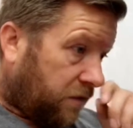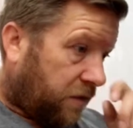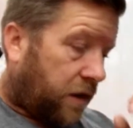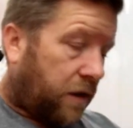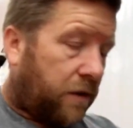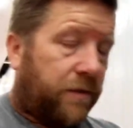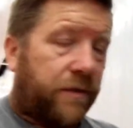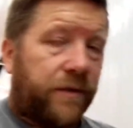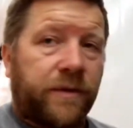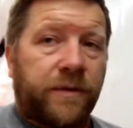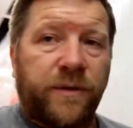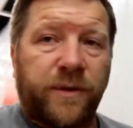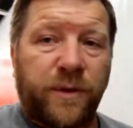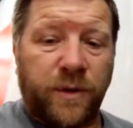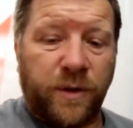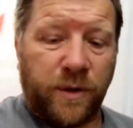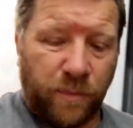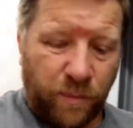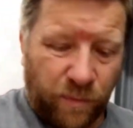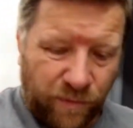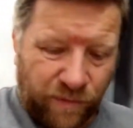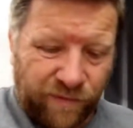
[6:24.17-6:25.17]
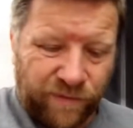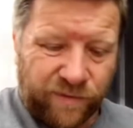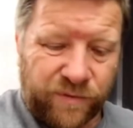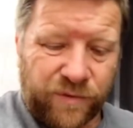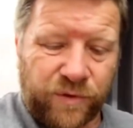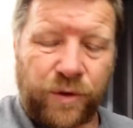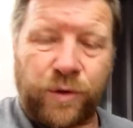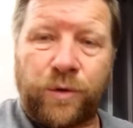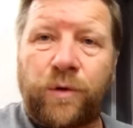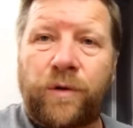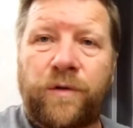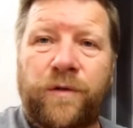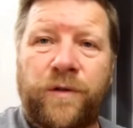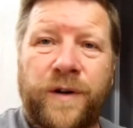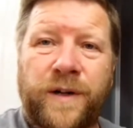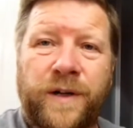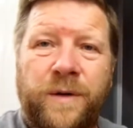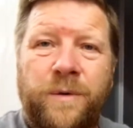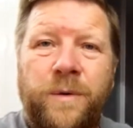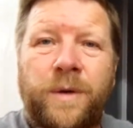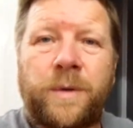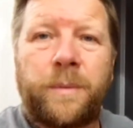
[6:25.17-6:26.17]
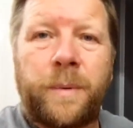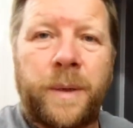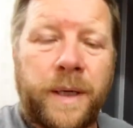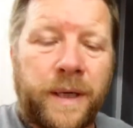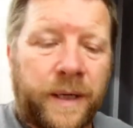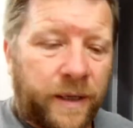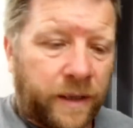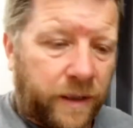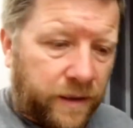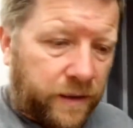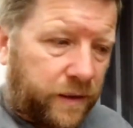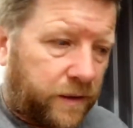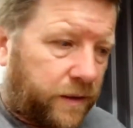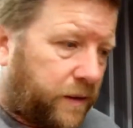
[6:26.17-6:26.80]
rather than doing them two or three quid a pair